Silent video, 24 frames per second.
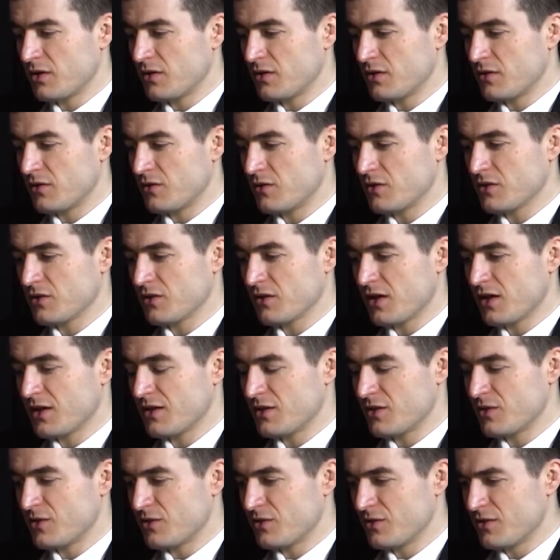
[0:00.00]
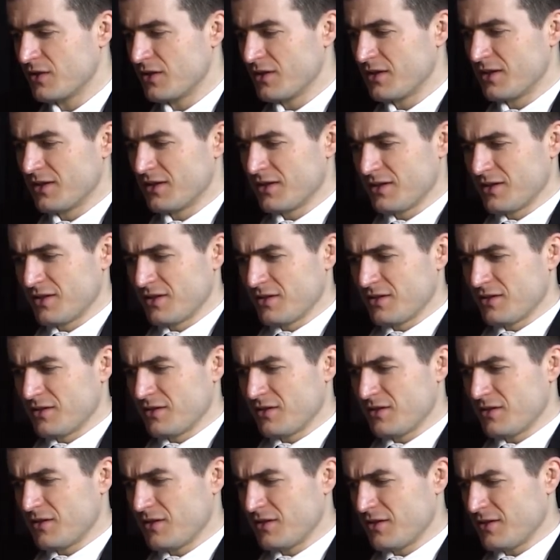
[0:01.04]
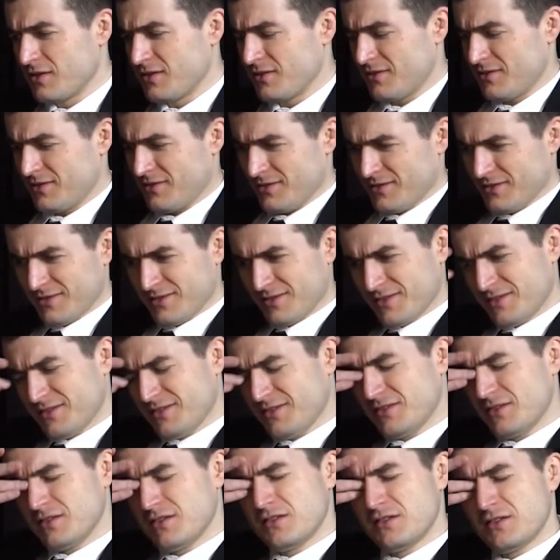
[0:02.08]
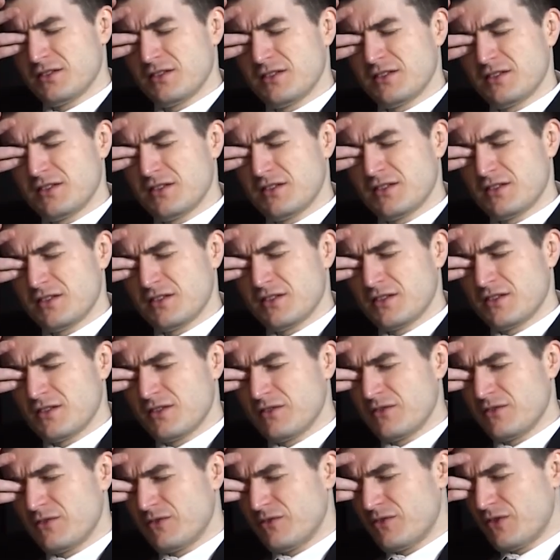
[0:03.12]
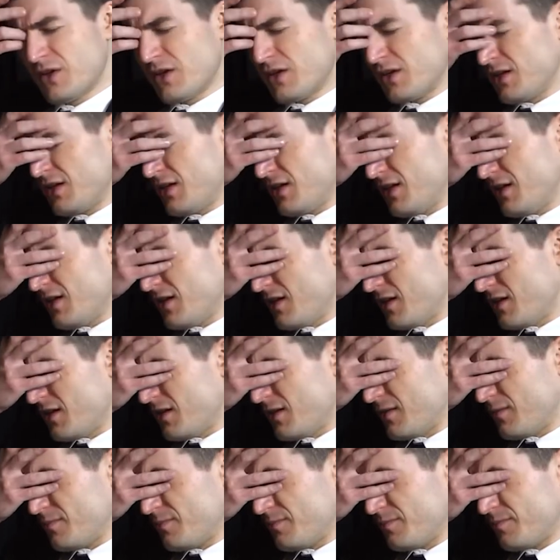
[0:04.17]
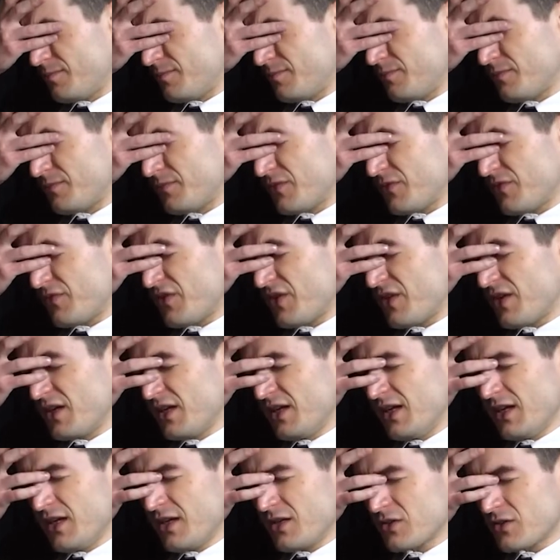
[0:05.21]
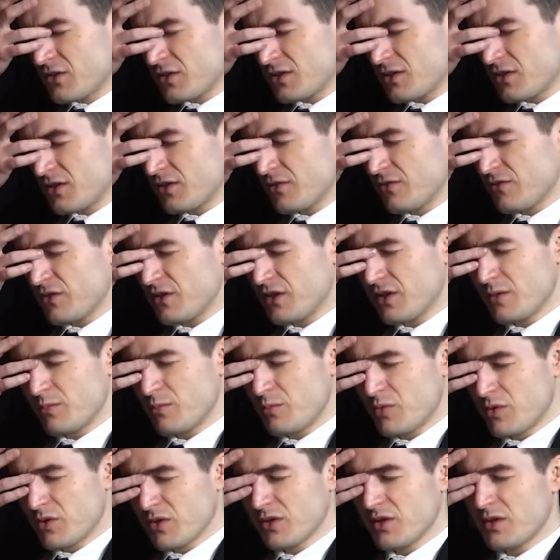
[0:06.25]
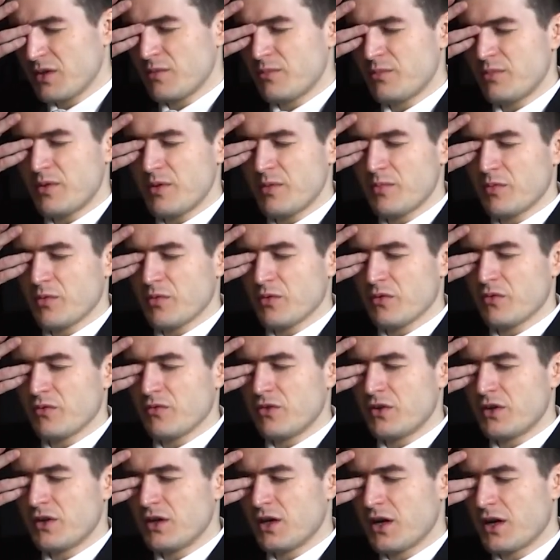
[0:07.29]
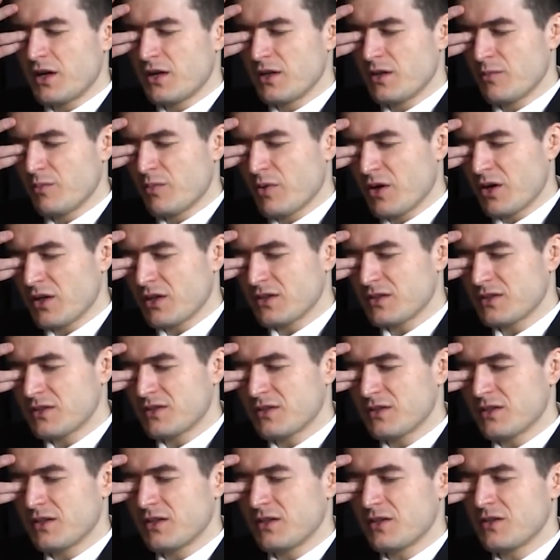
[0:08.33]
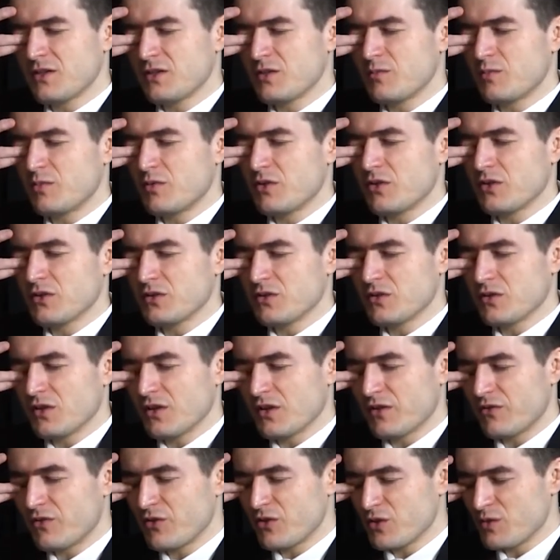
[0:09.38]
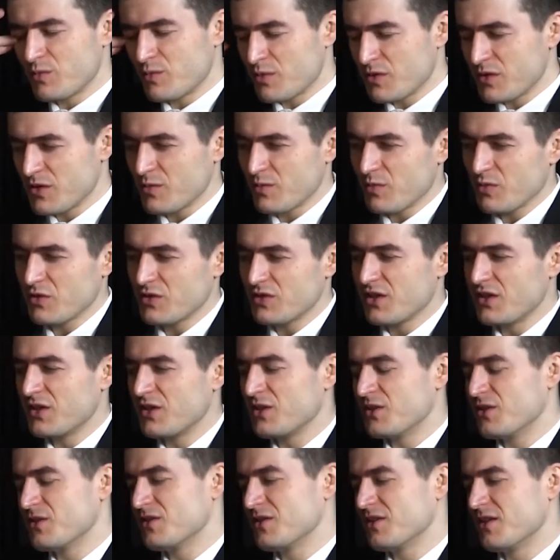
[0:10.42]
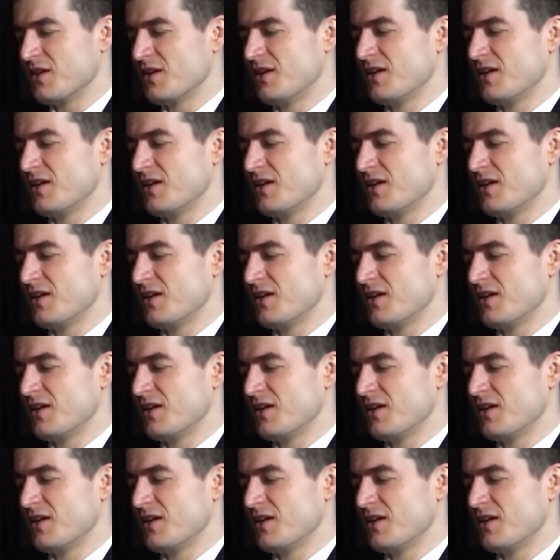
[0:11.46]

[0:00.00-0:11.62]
and Chris Lattner. Mm -hmm. uh, very, um, very interesting, very brilliant people, very out of the box thinkers, but also mm -hmm. like first principles thinkers.